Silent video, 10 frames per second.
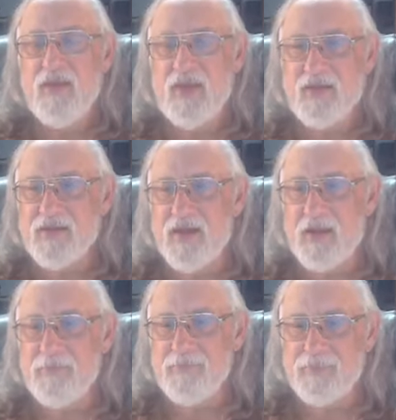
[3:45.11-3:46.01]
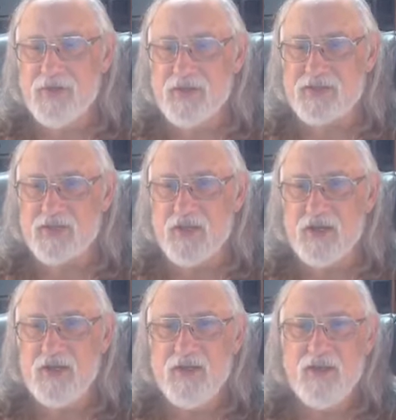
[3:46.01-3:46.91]
and um,
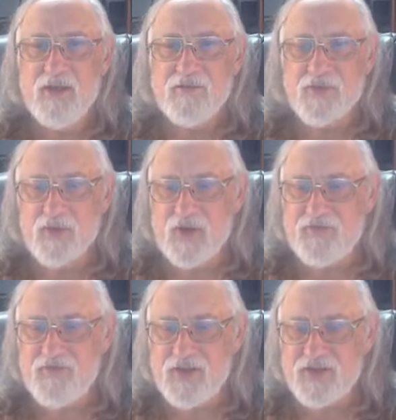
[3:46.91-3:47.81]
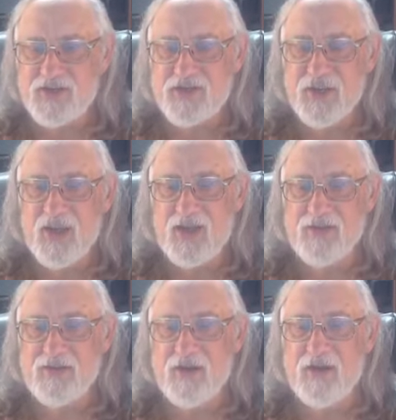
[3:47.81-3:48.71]
Peninsula for redfish
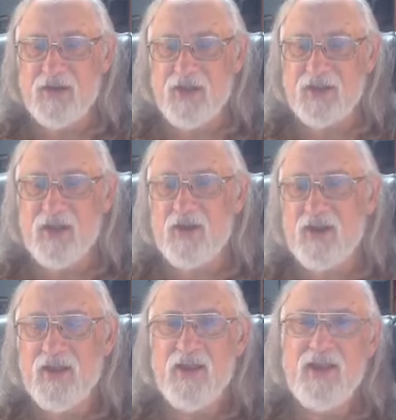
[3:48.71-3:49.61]
and uh, hey Gary